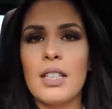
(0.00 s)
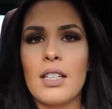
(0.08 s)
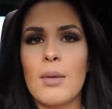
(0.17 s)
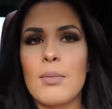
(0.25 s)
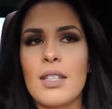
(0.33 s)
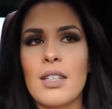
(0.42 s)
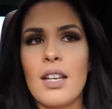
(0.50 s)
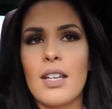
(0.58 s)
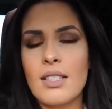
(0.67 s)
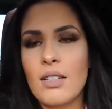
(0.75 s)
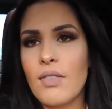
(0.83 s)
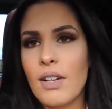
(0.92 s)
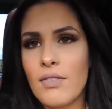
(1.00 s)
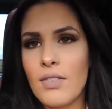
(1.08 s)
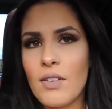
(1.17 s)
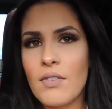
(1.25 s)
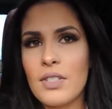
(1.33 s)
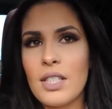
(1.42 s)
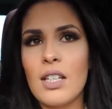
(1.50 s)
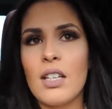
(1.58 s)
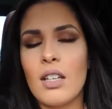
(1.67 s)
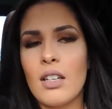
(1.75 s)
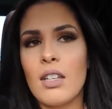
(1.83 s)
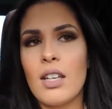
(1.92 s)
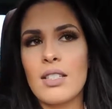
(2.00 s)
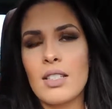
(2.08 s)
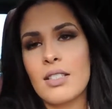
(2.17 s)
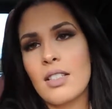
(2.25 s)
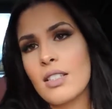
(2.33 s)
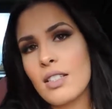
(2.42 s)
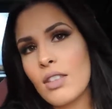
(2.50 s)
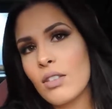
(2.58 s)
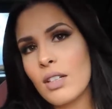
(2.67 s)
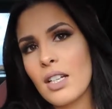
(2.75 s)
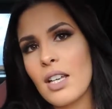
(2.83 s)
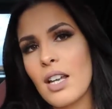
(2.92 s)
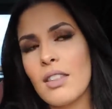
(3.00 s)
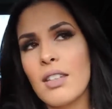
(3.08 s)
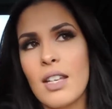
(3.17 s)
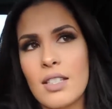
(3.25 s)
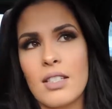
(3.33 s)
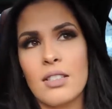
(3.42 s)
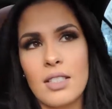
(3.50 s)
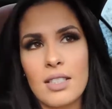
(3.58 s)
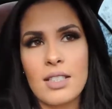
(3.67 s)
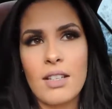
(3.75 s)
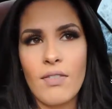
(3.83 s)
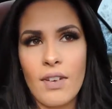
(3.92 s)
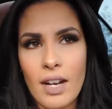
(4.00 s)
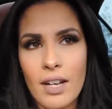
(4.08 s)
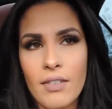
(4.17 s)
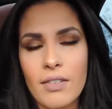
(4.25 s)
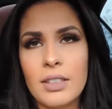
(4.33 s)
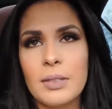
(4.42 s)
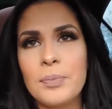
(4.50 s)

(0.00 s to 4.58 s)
It comes in the SL550, the SL63, and the SL65.